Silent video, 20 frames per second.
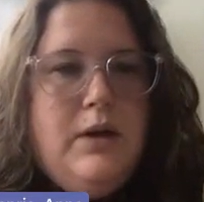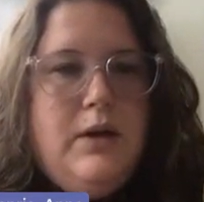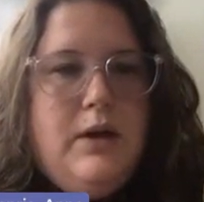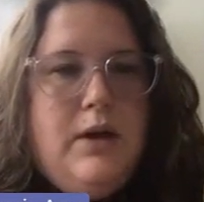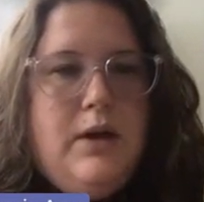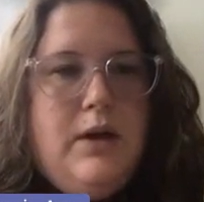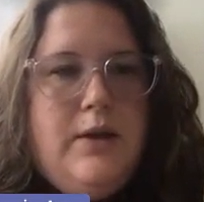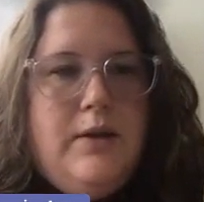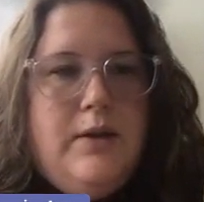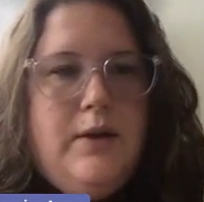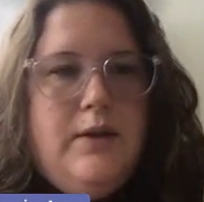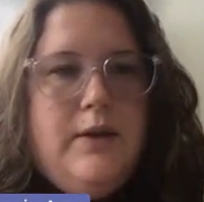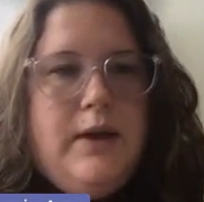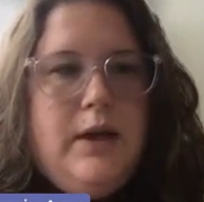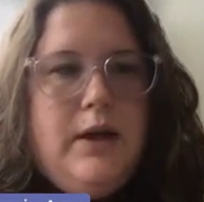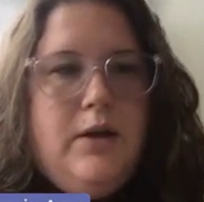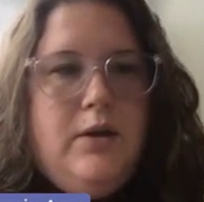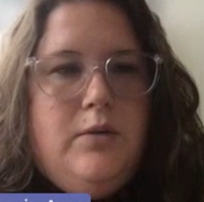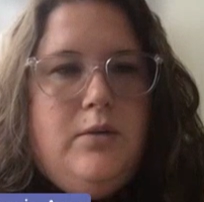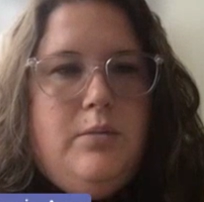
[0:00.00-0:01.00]
and then
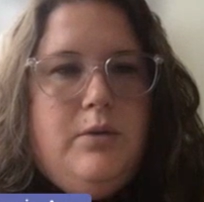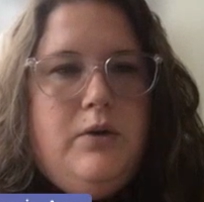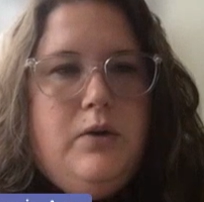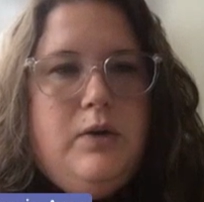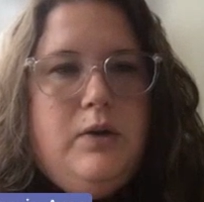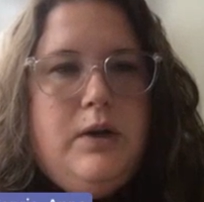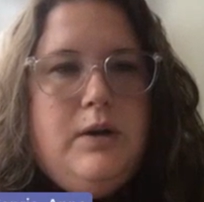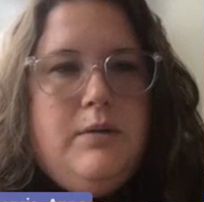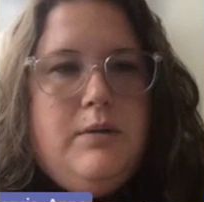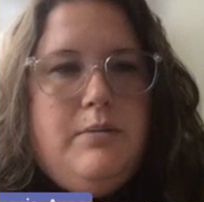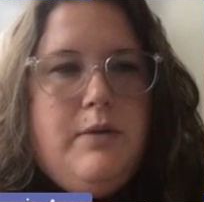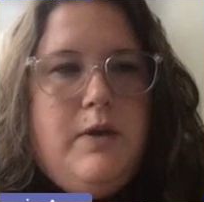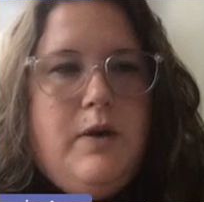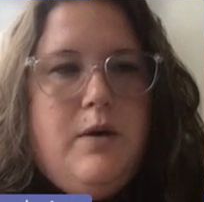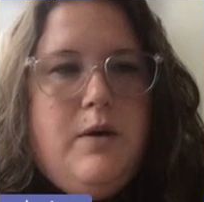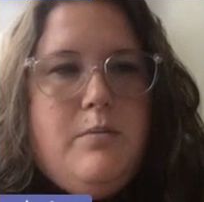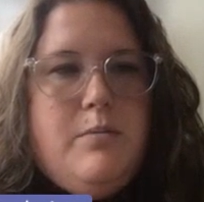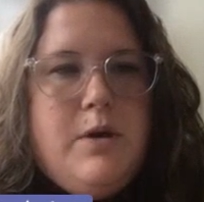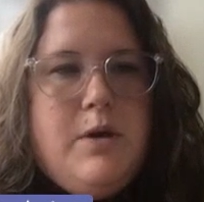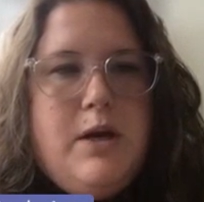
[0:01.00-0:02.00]
that'll pull up
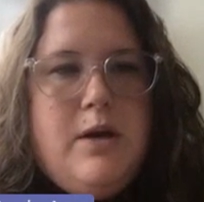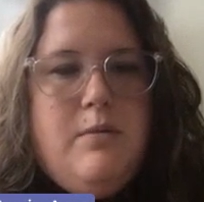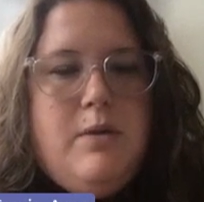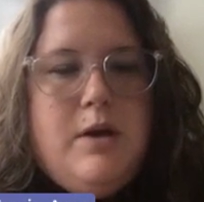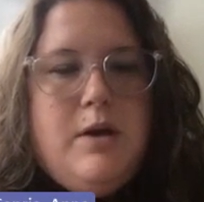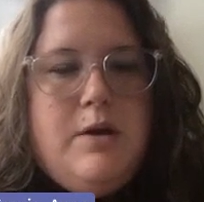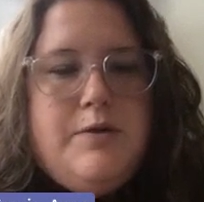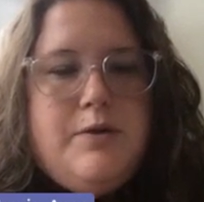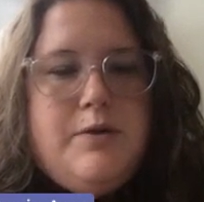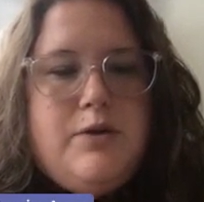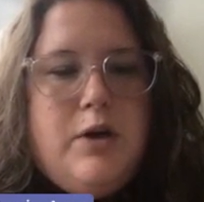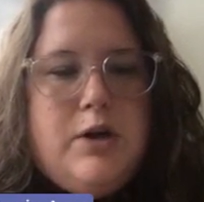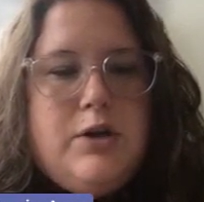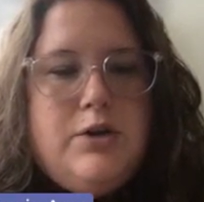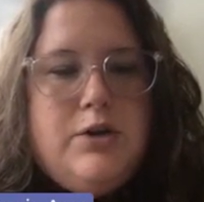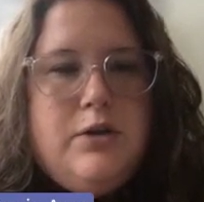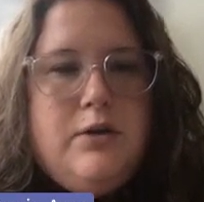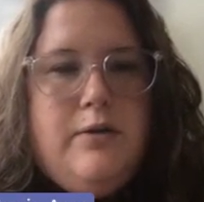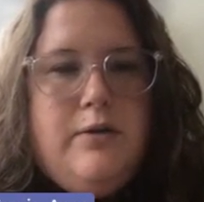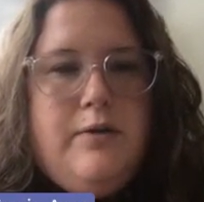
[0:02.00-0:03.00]
the PDB
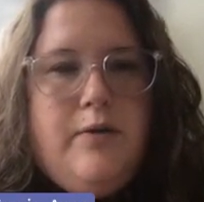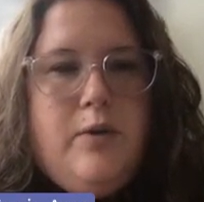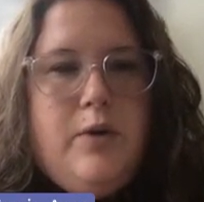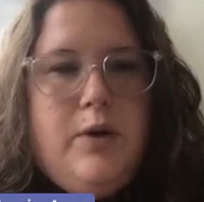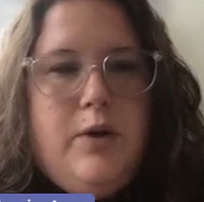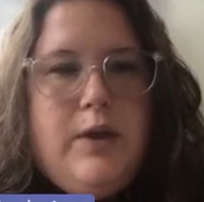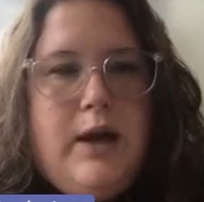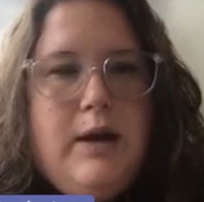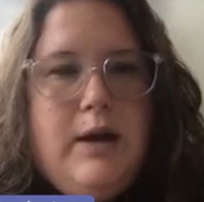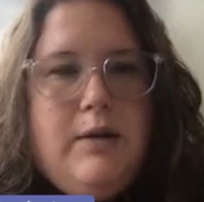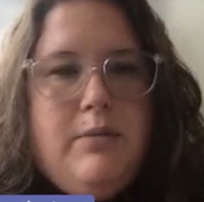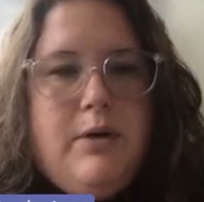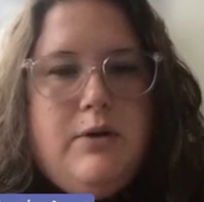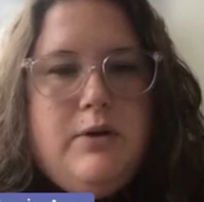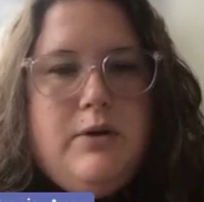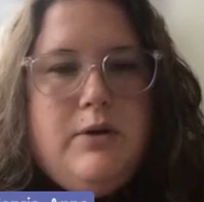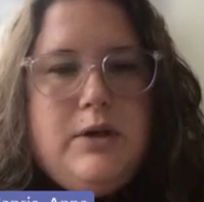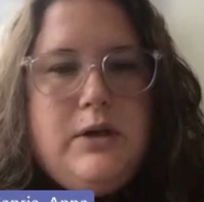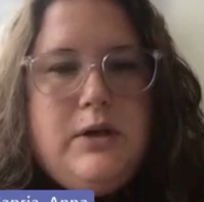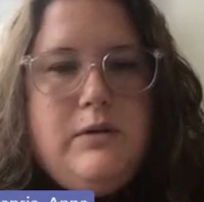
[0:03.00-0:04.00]
structure for that
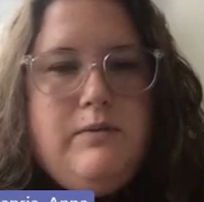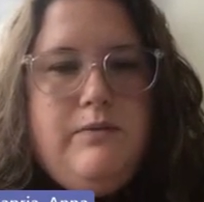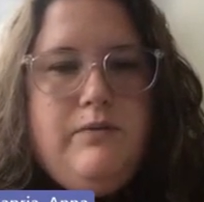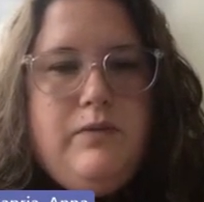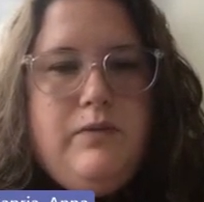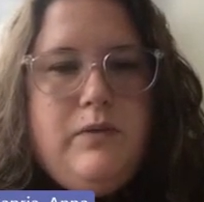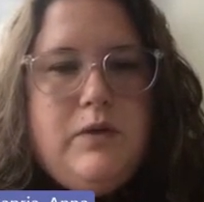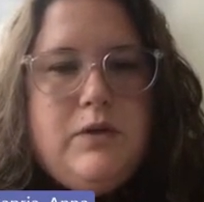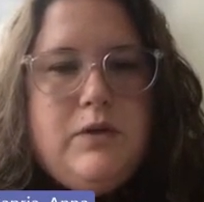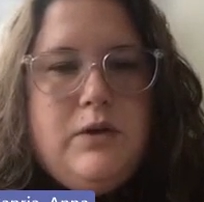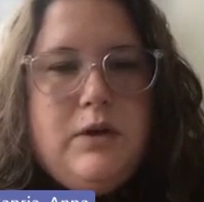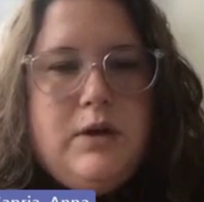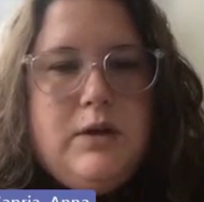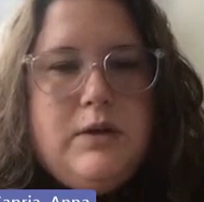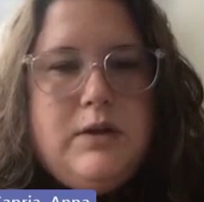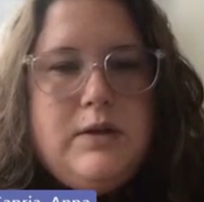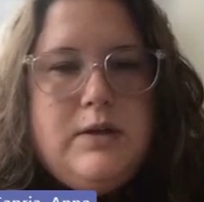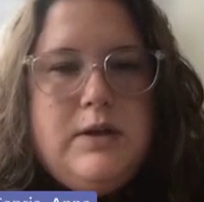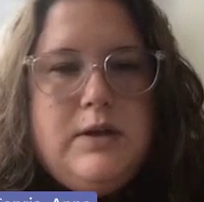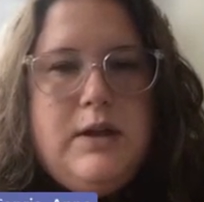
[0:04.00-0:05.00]
protein. So you can
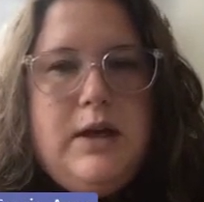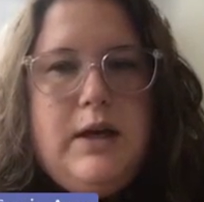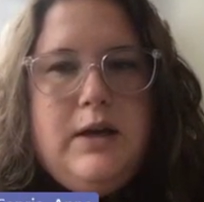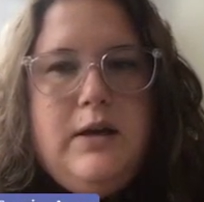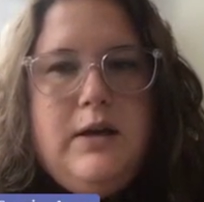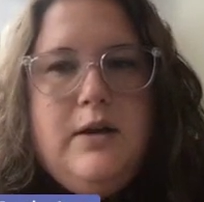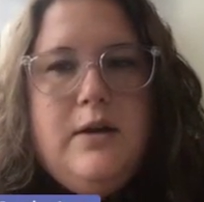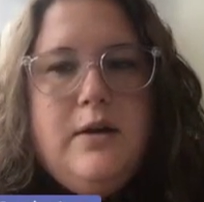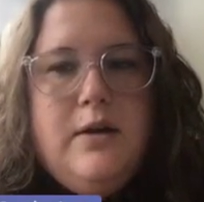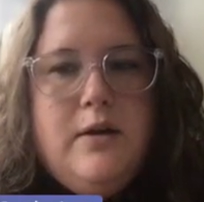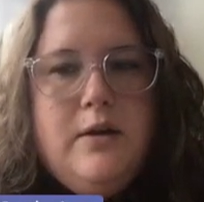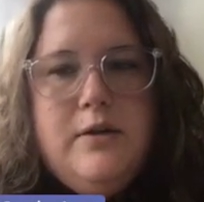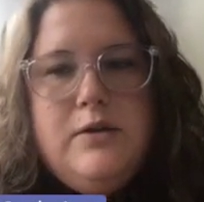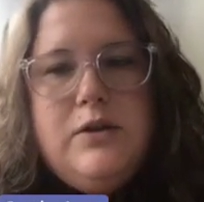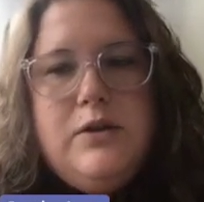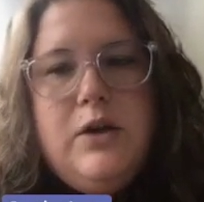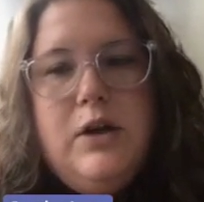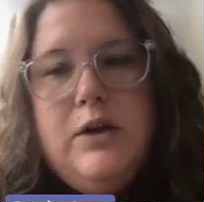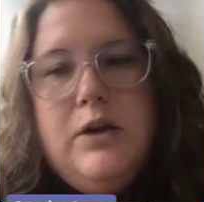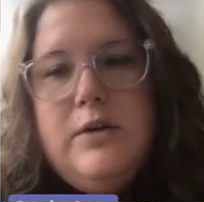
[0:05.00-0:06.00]
see that here
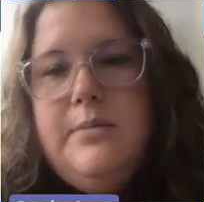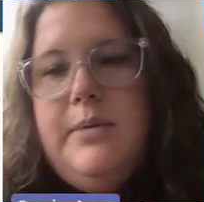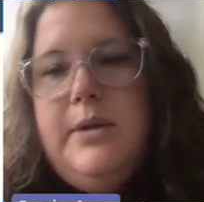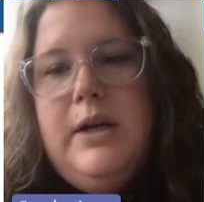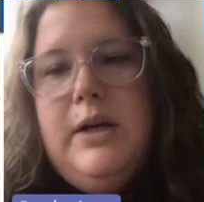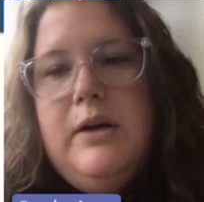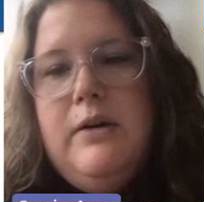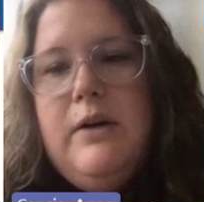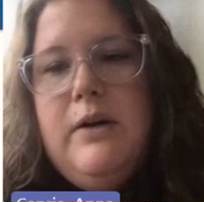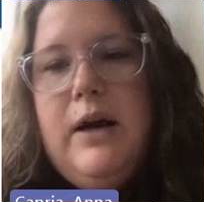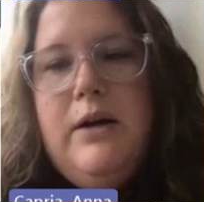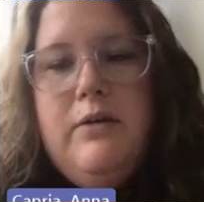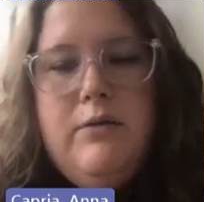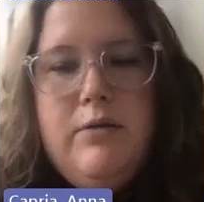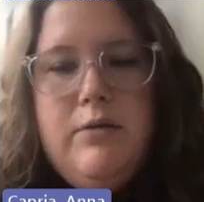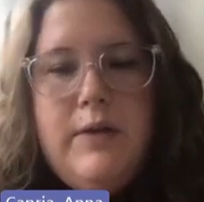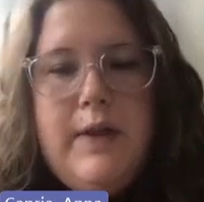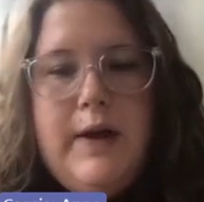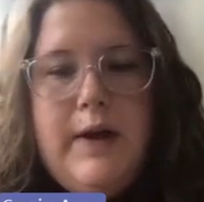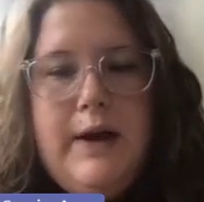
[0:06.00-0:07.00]
and start to play
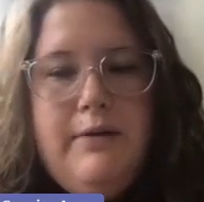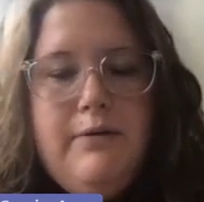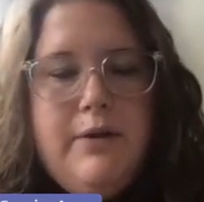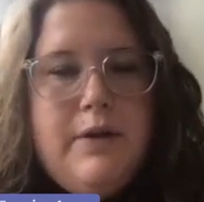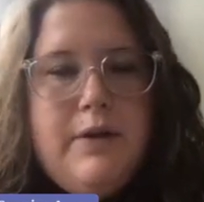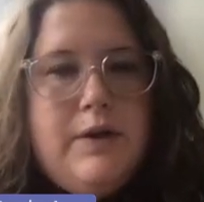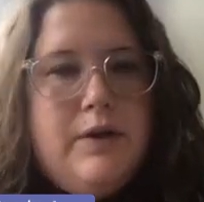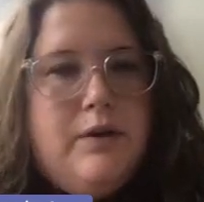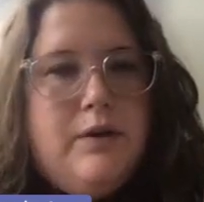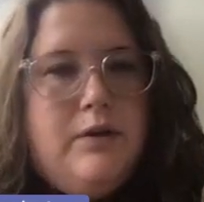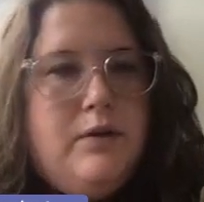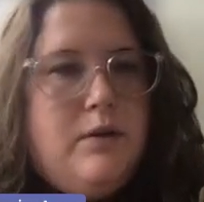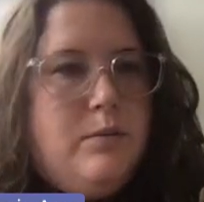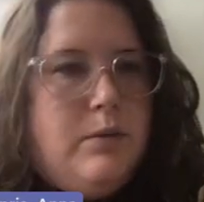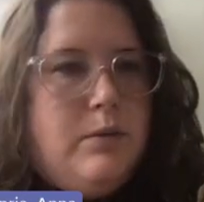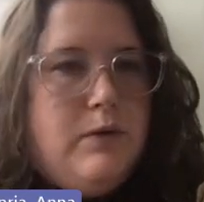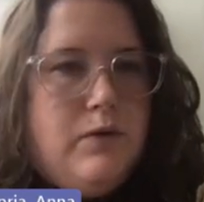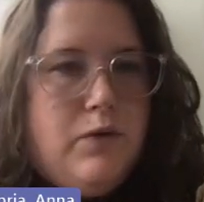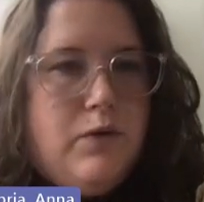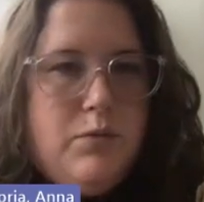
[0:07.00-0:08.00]
around with that within the
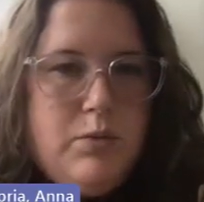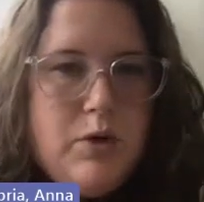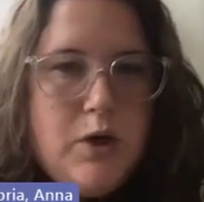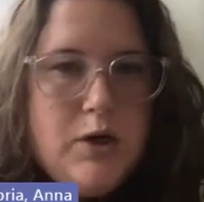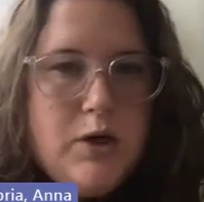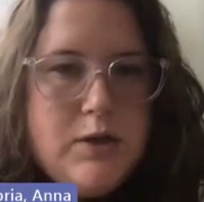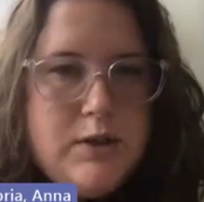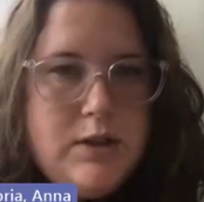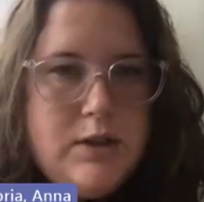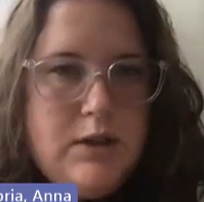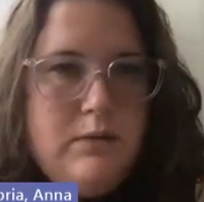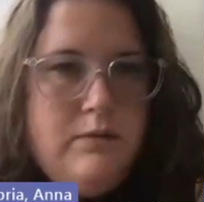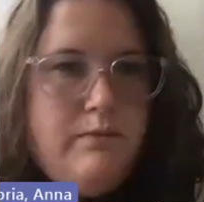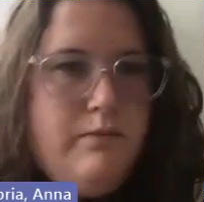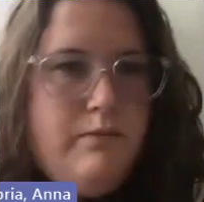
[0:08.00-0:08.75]
BV-BRC.